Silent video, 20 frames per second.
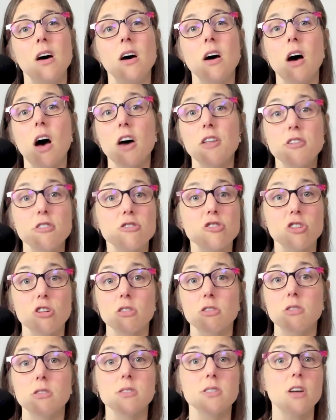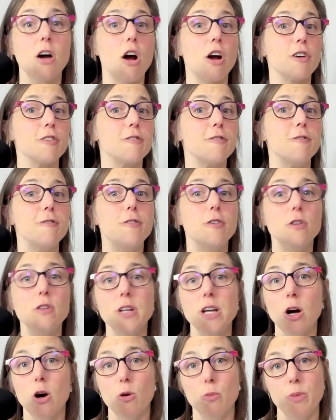Other journals are
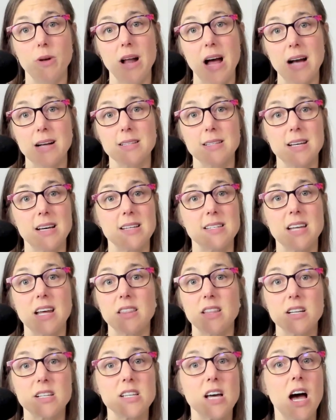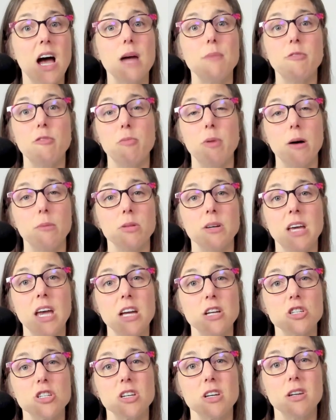fully open access at the time of
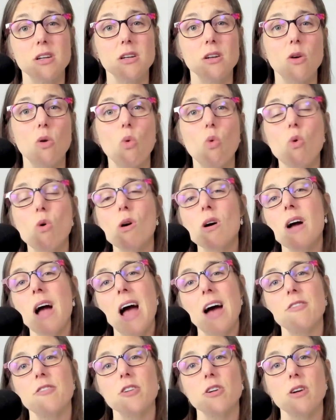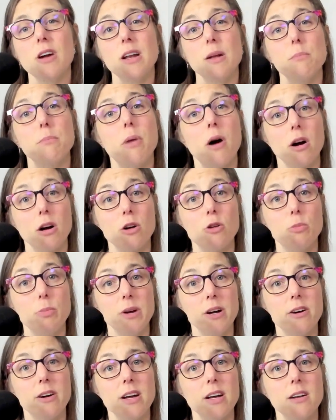publication or after an embargo
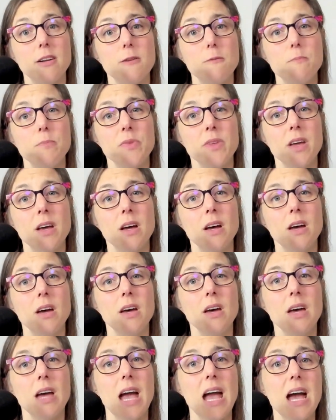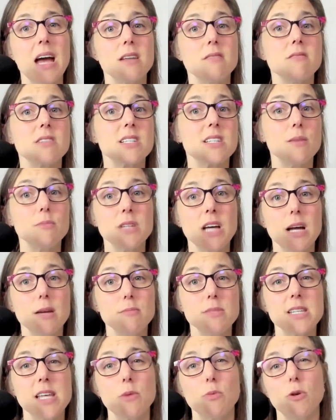period. And
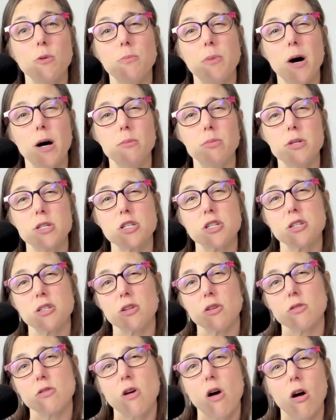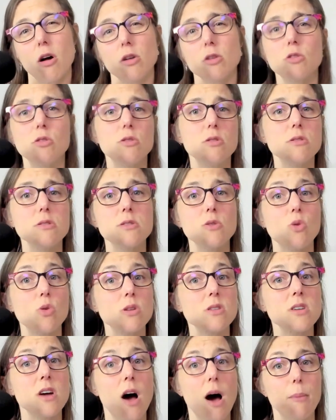sometimes they will publish certain articles or
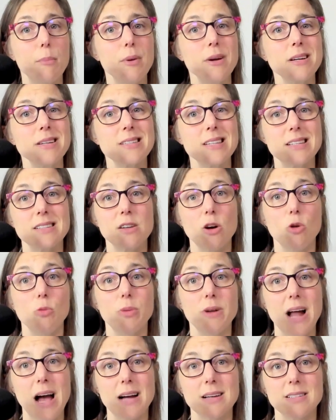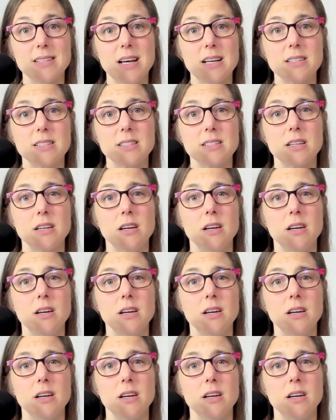topics as open access.